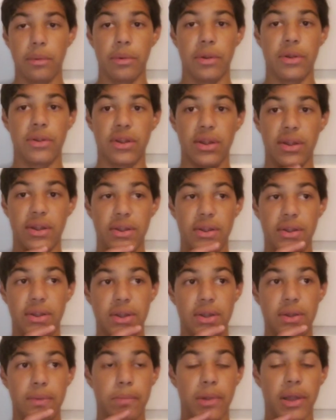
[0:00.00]
which
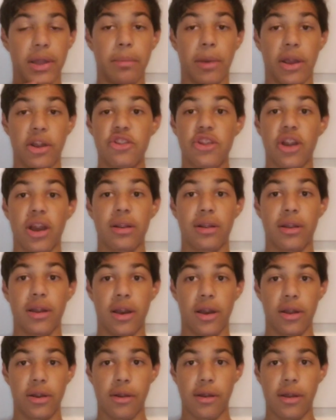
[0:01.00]
is played by Sean
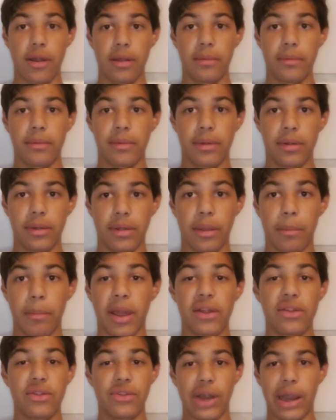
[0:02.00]
Connery, the
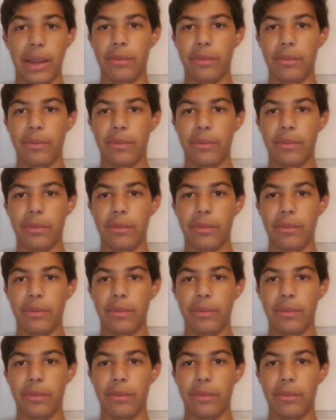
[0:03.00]
best